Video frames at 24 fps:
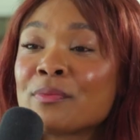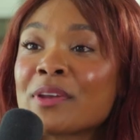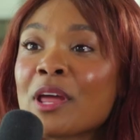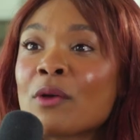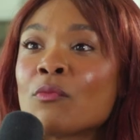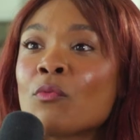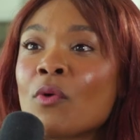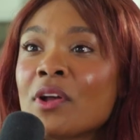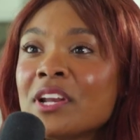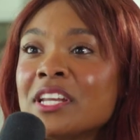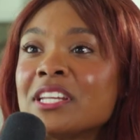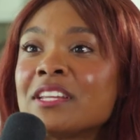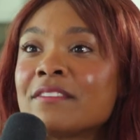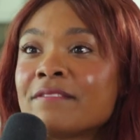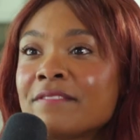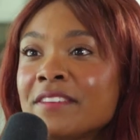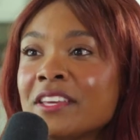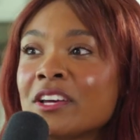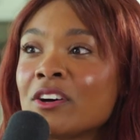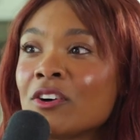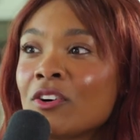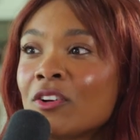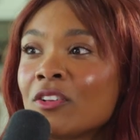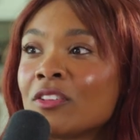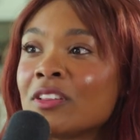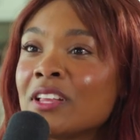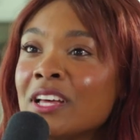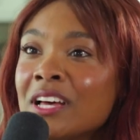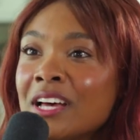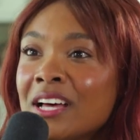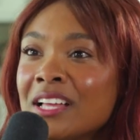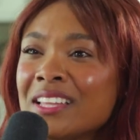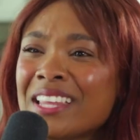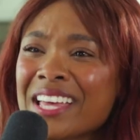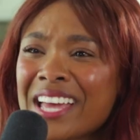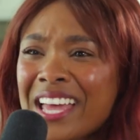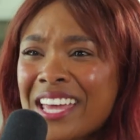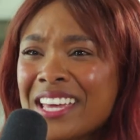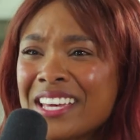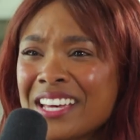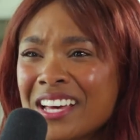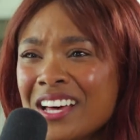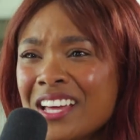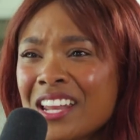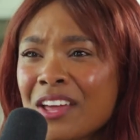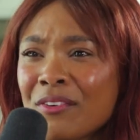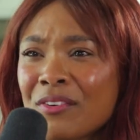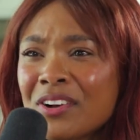but I wanted to feel like I
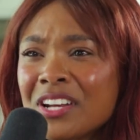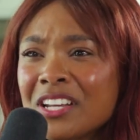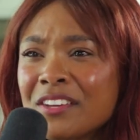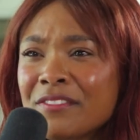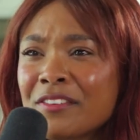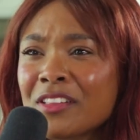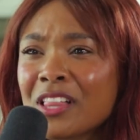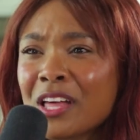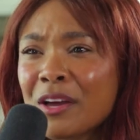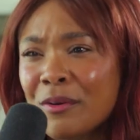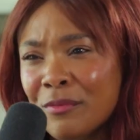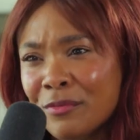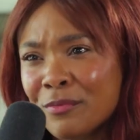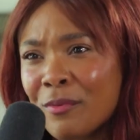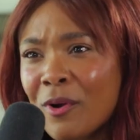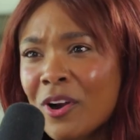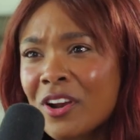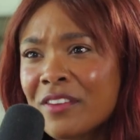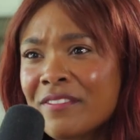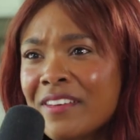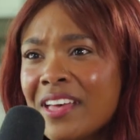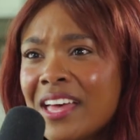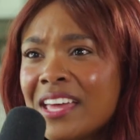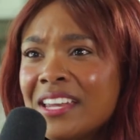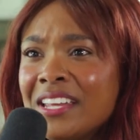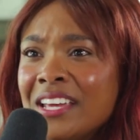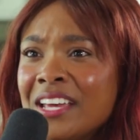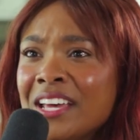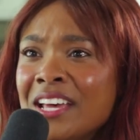could. I wanted to feel like I was part of it.